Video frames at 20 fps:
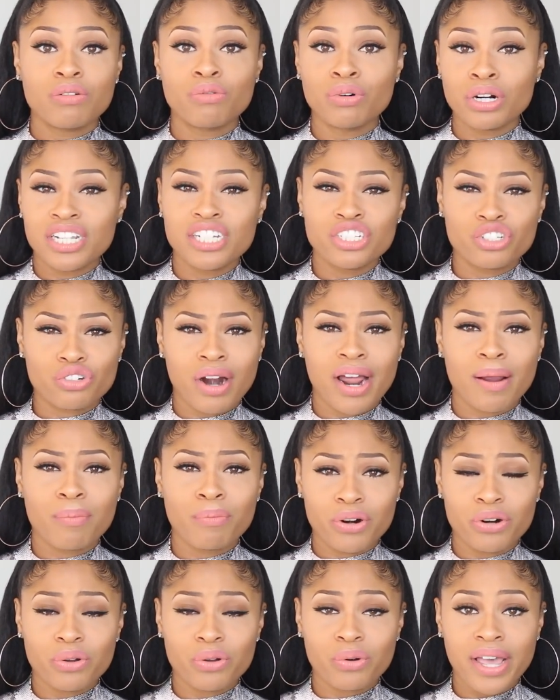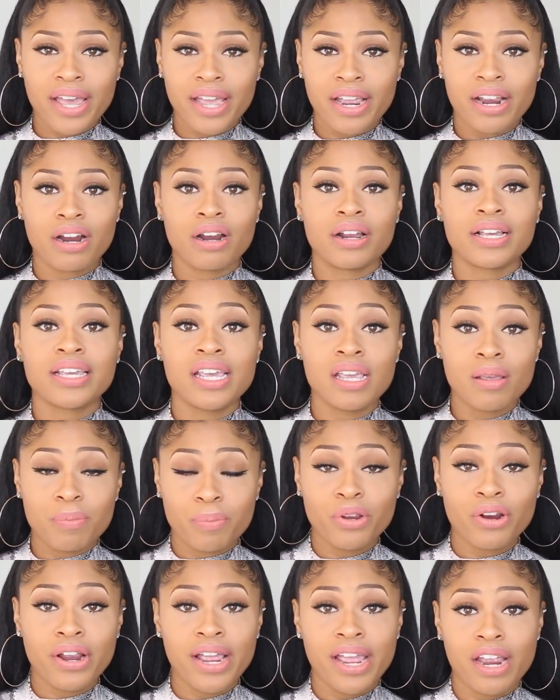really dry, brittle hair,
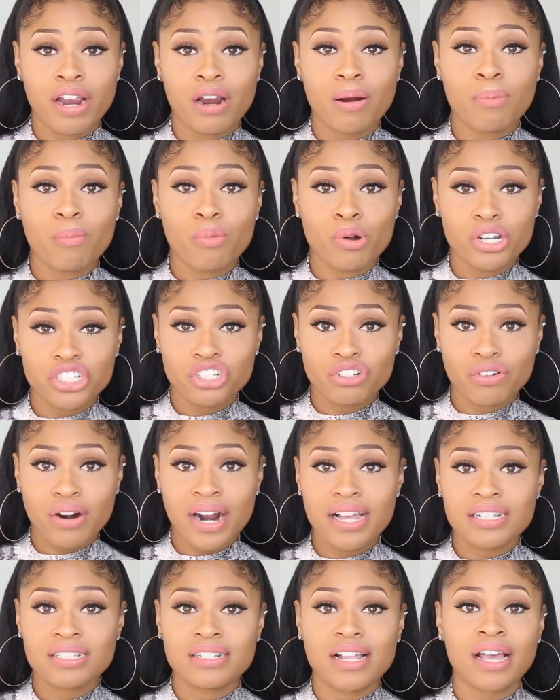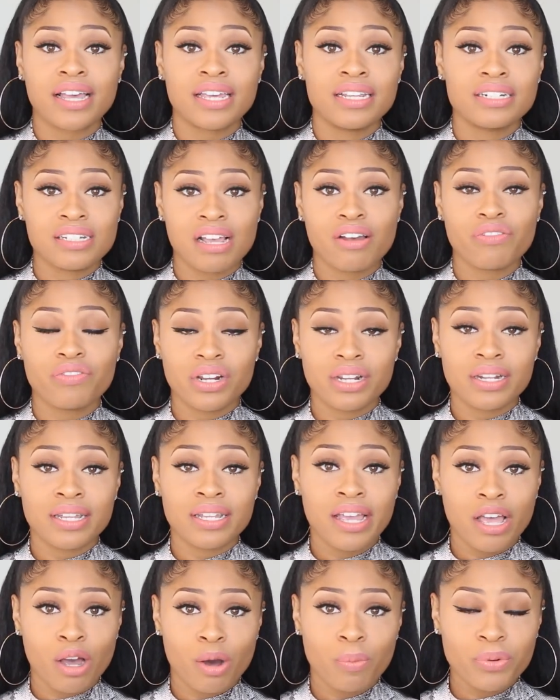keep your hair moisturized. That can
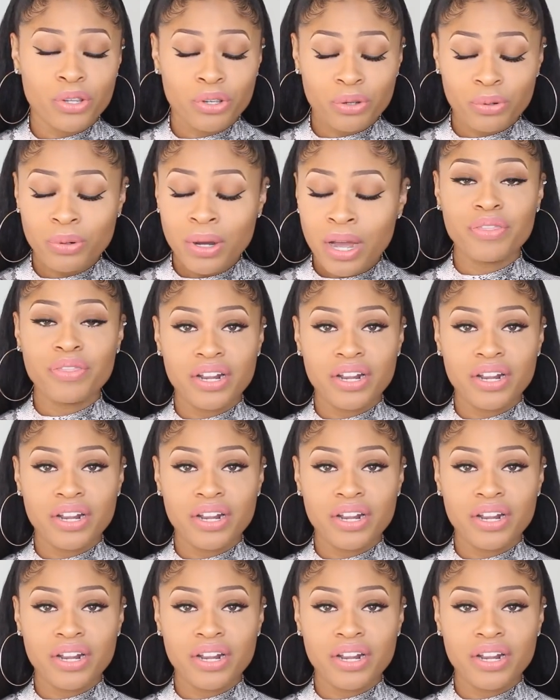definitely help you.